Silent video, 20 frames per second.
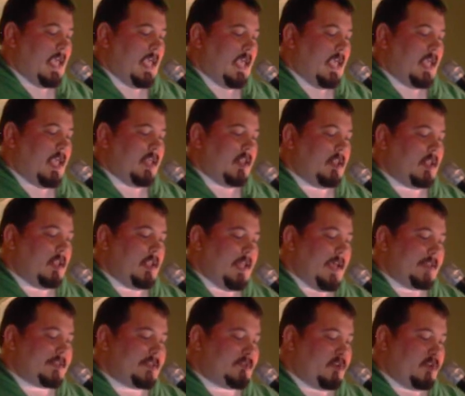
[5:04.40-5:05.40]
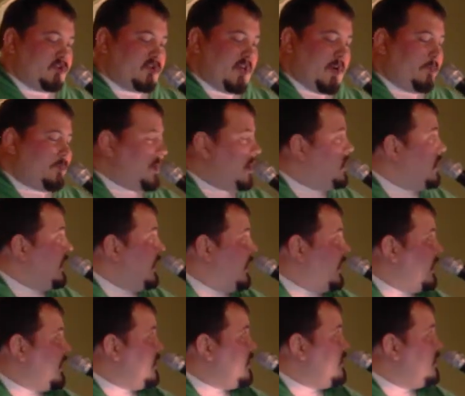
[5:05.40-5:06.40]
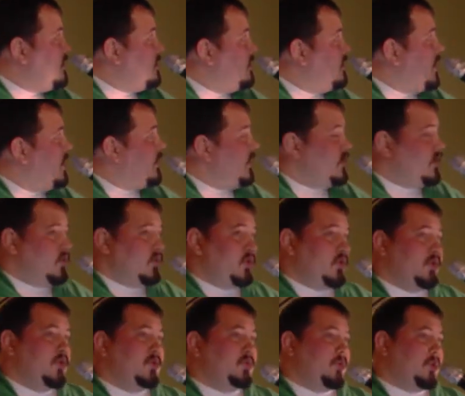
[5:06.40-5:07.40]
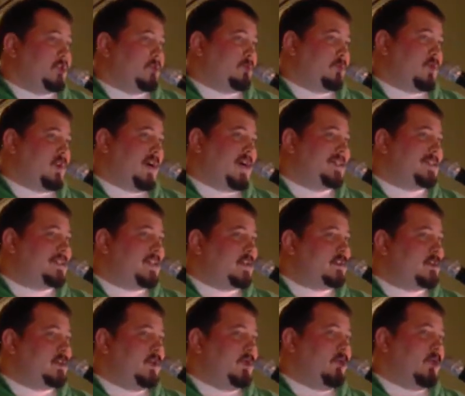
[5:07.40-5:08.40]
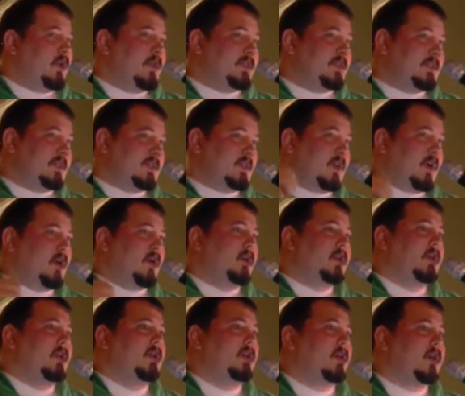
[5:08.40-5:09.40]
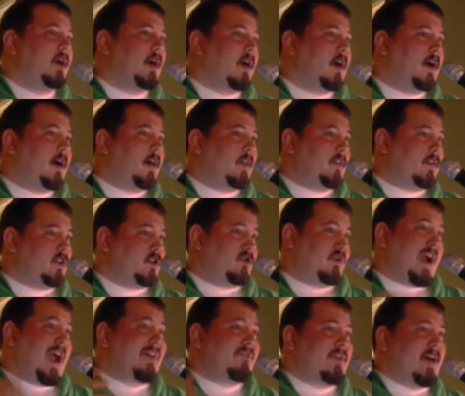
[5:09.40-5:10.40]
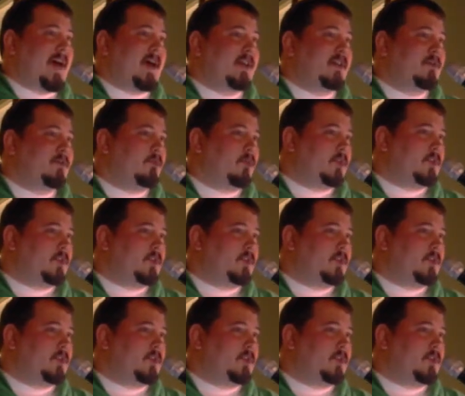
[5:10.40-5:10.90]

And it has a little drop down here that lets you choose which process you want to start your graph at,